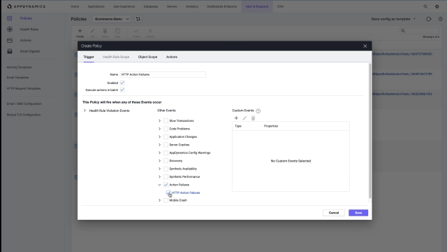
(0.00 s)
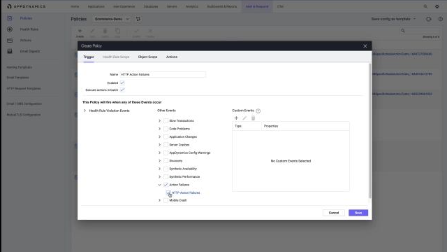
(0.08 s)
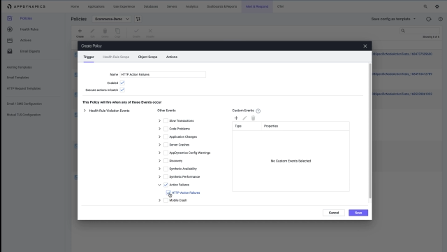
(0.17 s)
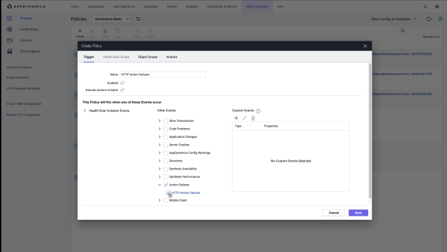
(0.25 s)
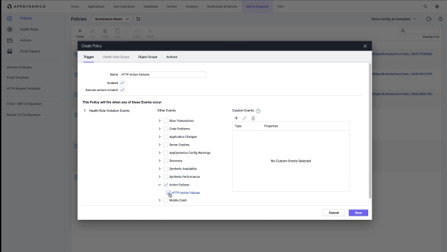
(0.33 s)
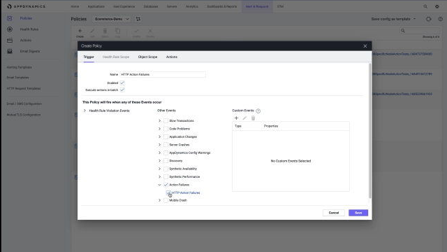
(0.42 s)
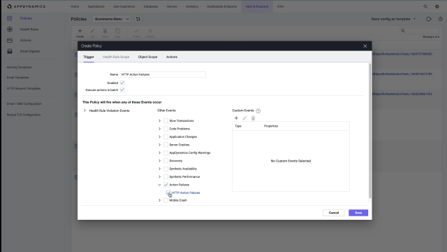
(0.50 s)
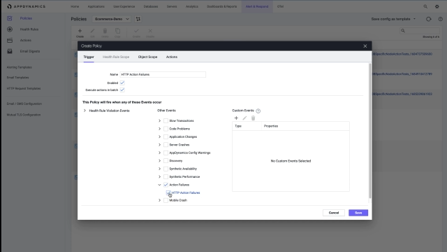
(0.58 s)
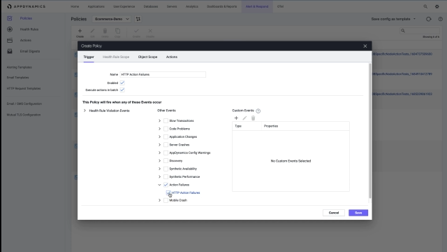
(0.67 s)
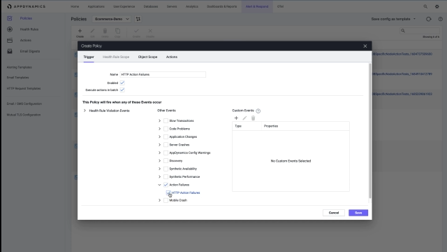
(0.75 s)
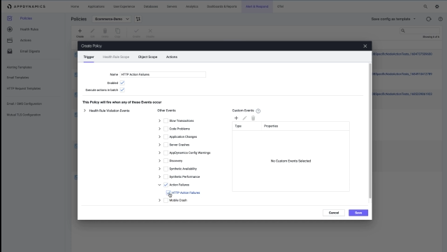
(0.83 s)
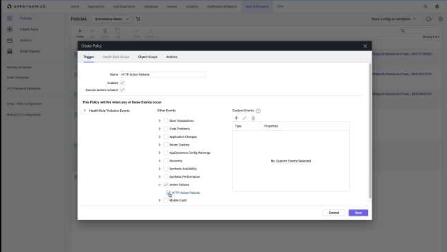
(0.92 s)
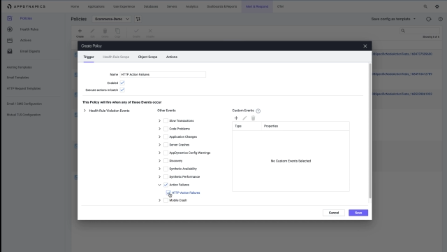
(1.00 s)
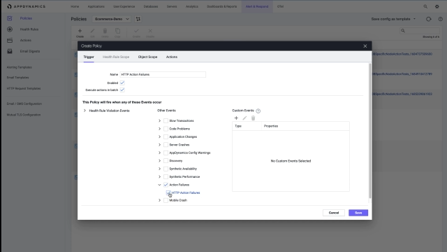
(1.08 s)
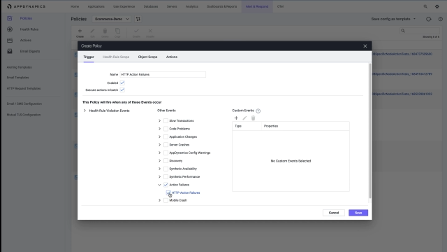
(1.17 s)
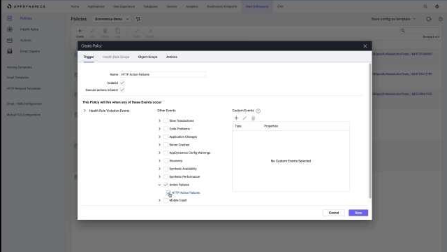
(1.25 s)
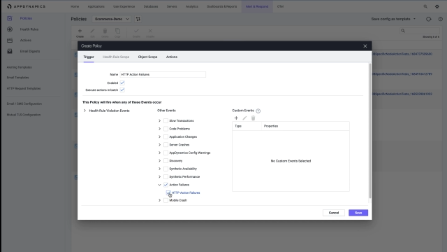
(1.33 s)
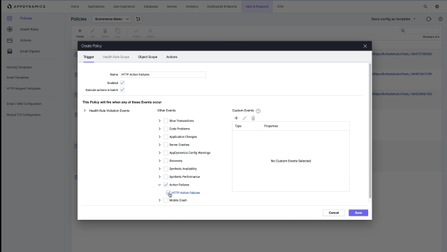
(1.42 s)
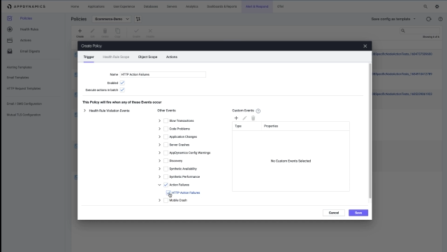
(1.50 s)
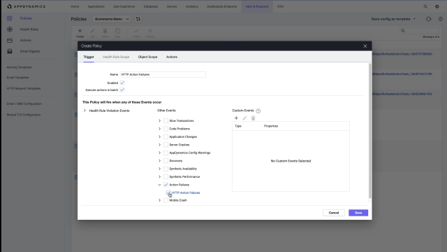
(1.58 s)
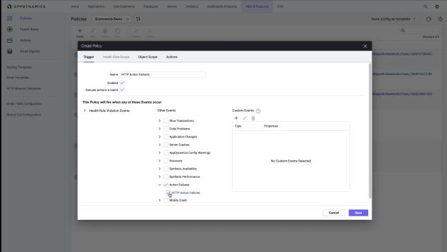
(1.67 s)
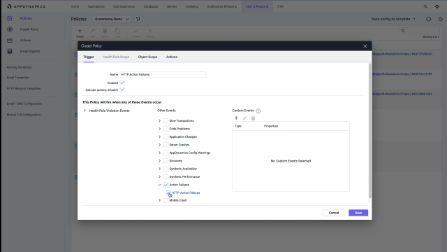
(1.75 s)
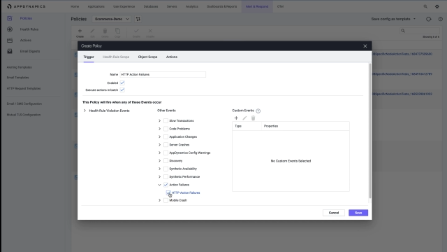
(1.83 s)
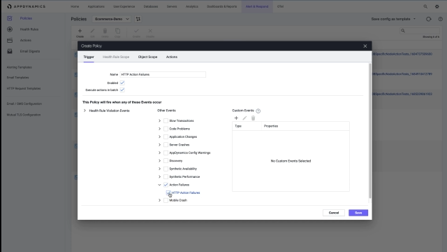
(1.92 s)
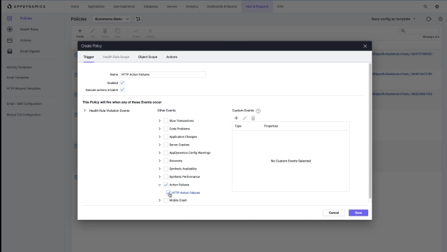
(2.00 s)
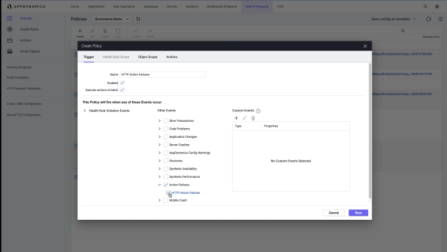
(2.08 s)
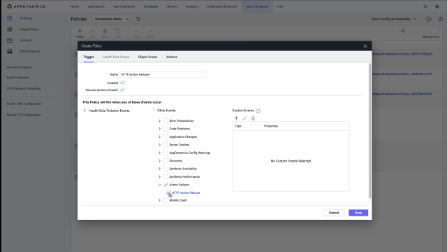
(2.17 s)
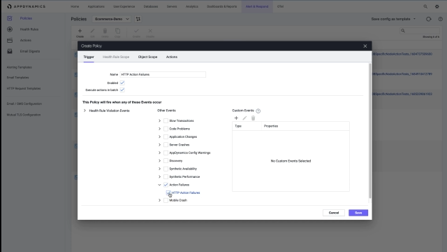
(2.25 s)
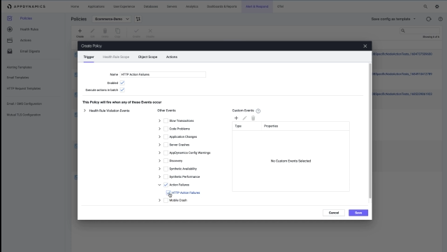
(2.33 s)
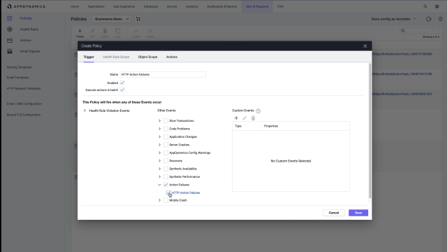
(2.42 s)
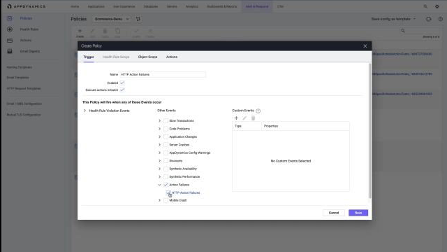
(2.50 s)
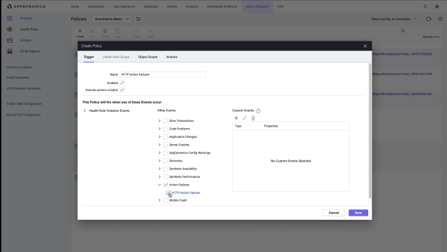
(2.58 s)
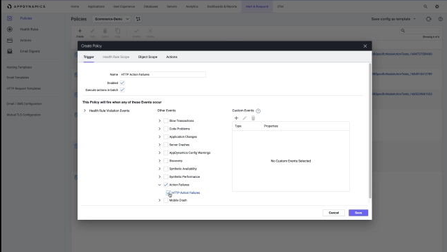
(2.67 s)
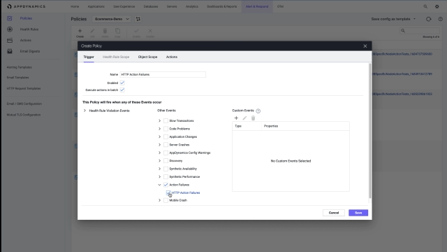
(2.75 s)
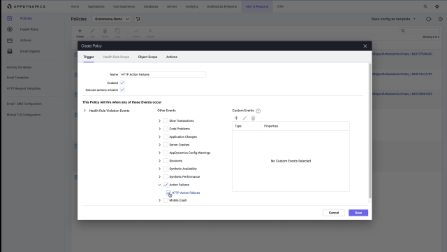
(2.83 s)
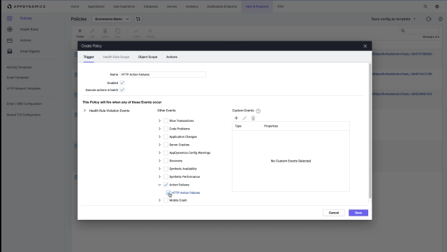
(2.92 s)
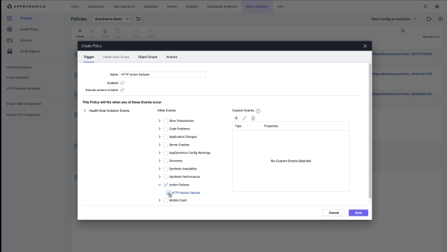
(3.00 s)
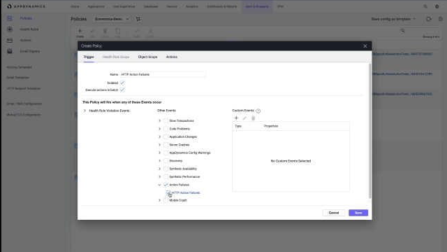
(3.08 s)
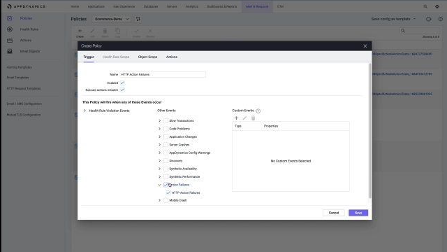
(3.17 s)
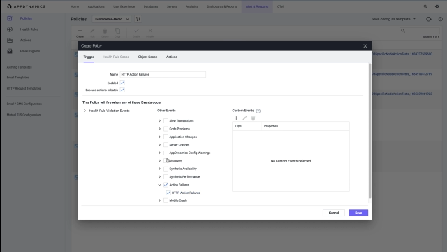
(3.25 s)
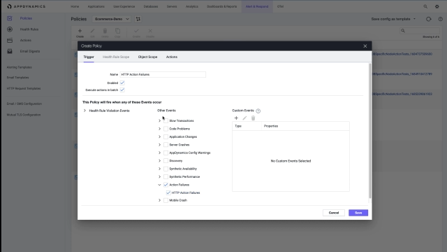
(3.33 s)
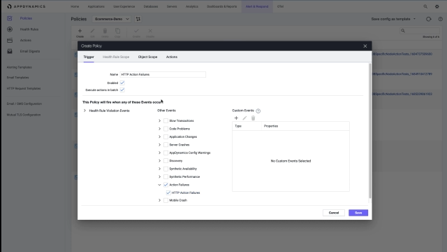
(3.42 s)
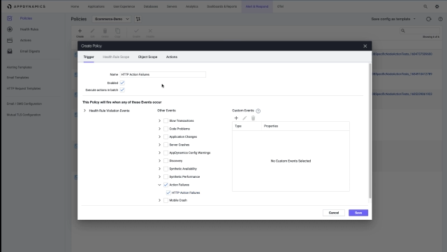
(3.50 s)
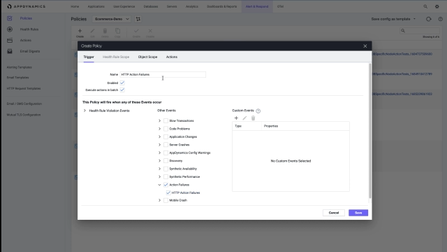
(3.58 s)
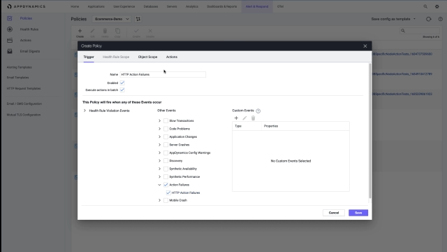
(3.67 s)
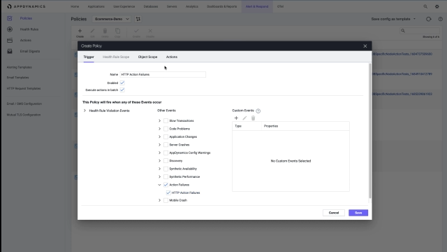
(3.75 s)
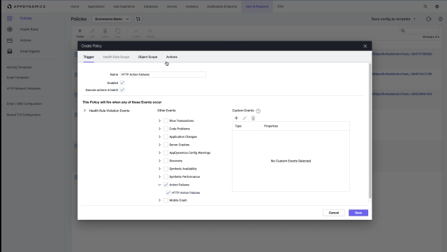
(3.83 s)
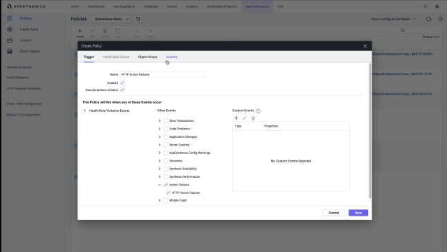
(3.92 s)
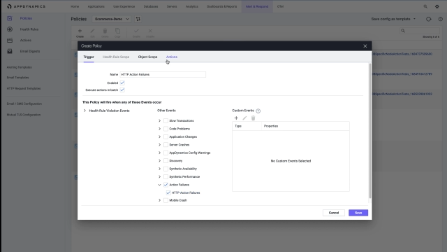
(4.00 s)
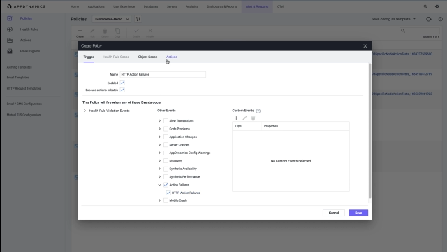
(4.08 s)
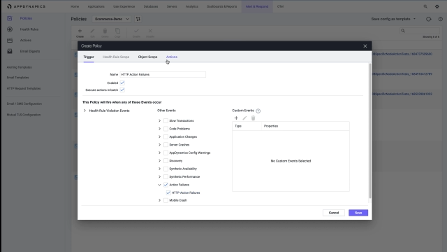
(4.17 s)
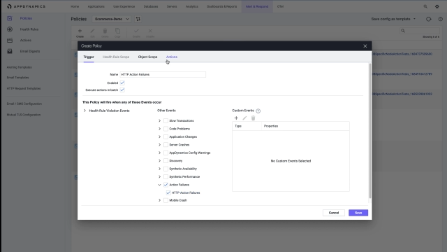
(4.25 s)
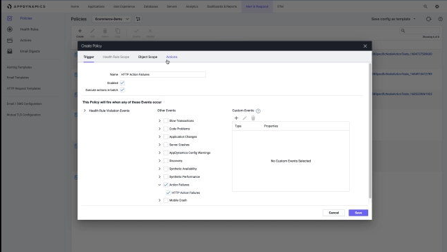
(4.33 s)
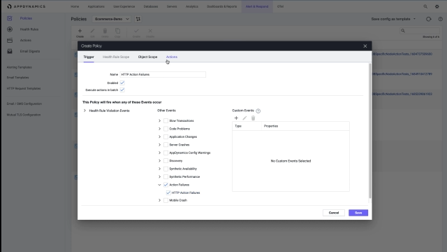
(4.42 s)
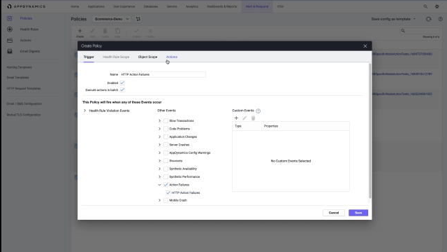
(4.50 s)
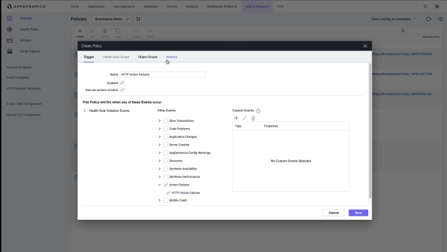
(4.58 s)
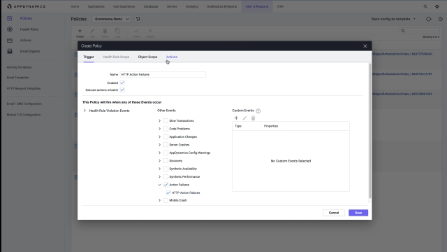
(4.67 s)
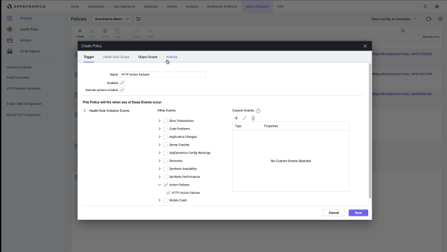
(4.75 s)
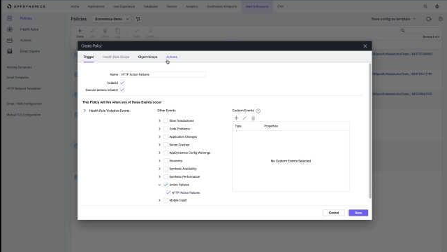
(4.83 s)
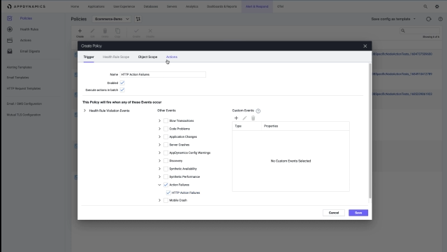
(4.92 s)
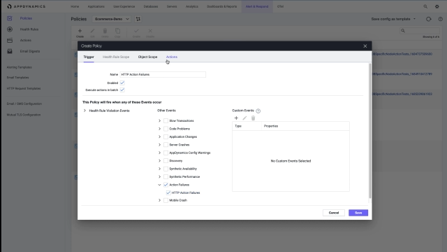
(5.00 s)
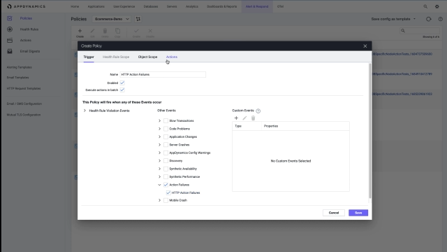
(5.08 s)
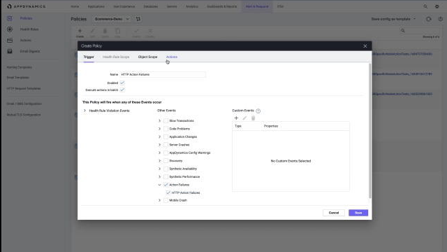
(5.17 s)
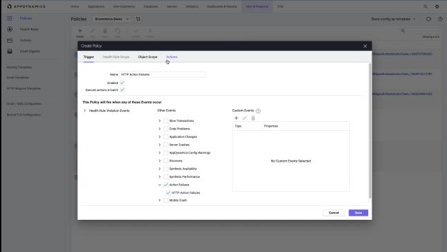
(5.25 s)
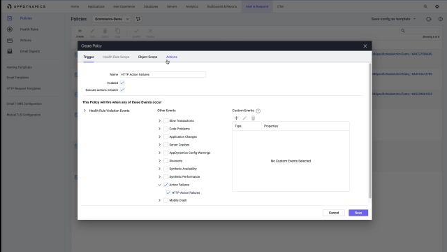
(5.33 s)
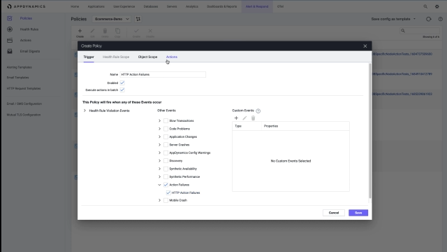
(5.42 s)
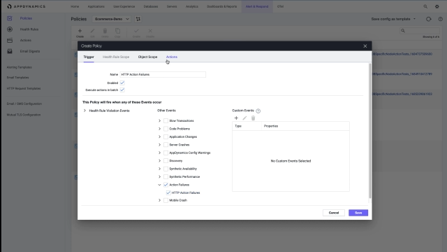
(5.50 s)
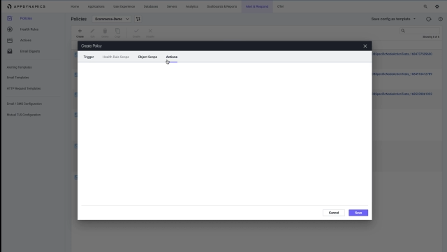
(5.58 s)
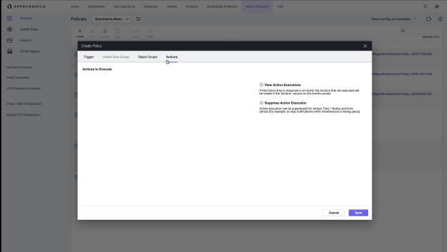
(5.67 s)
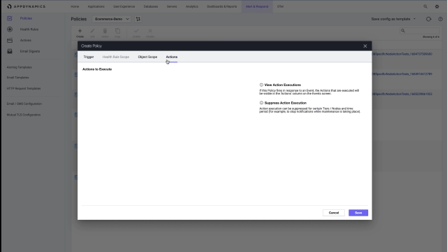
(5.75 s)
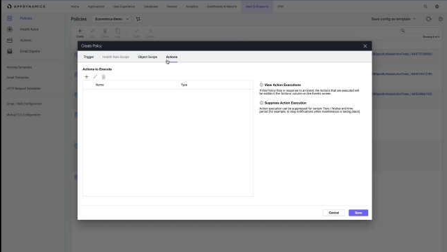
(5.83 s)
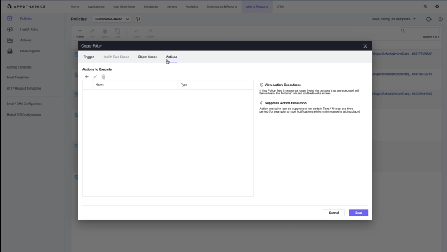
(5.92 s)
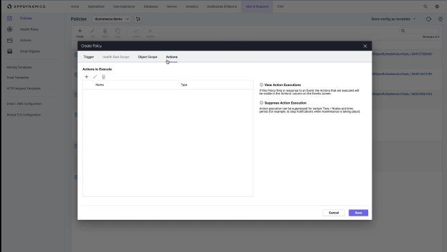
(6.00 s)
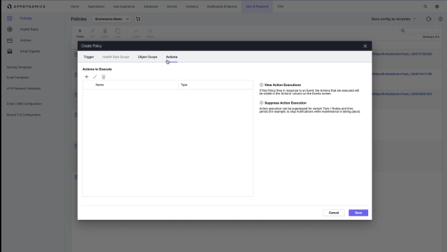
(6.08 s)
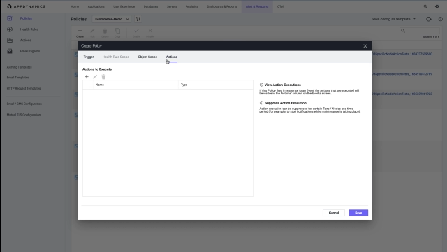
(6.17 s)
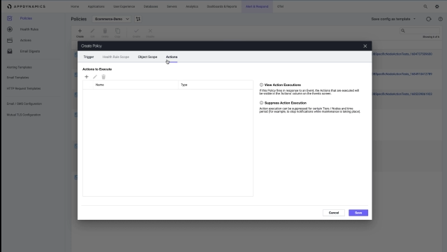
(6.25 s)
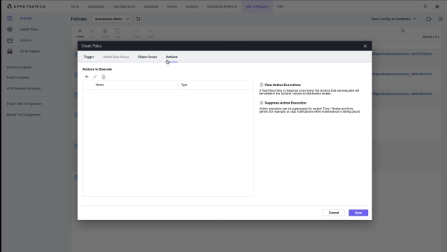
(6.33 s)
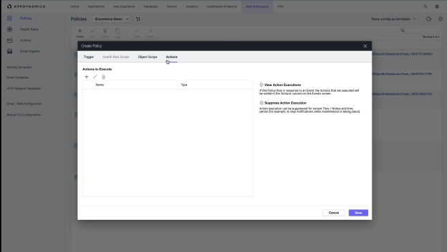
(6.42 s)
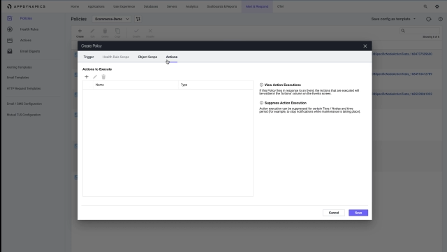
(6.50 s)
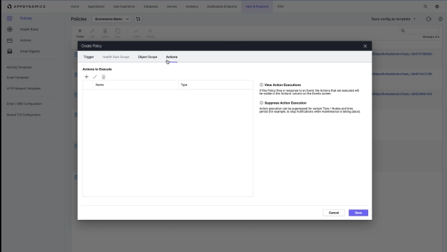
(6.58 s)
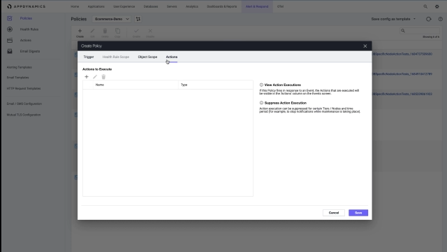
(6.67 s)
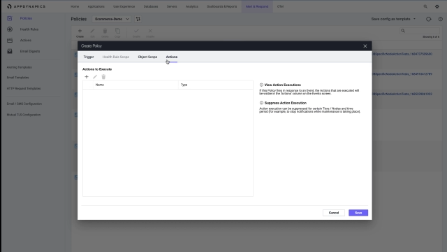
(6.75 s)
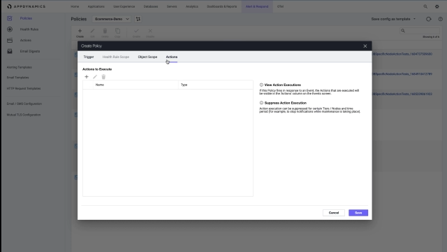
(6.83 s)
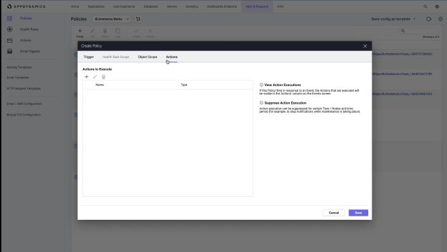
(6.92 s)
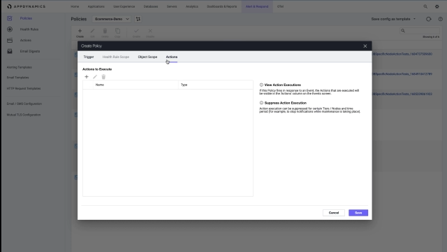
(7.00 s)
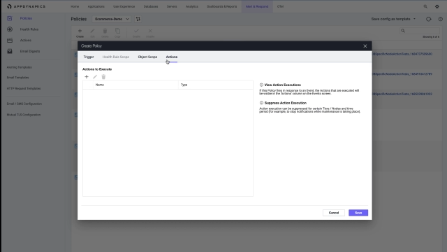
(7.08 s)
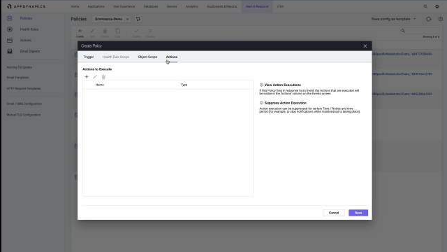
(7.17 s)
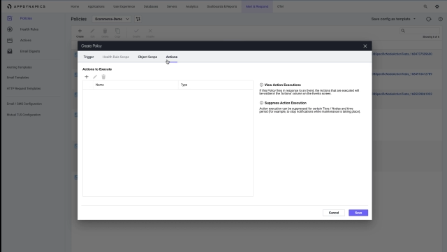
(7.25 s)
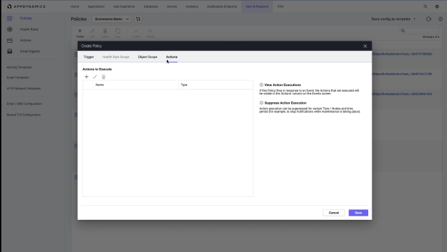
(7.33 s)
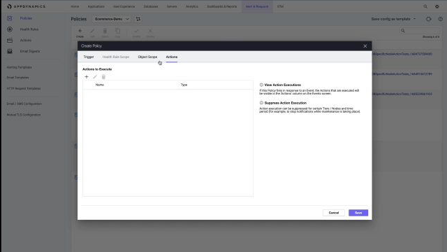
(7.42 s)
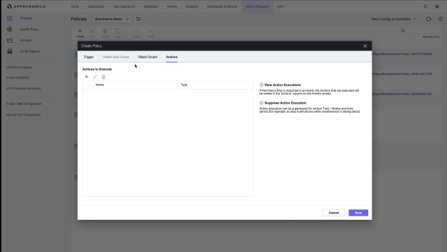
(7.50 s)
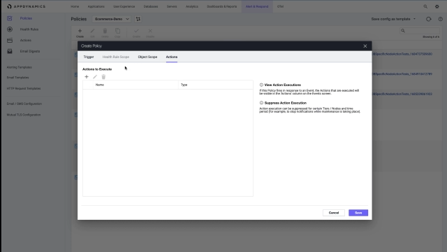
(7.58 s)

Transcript: [unreadable: no face in view]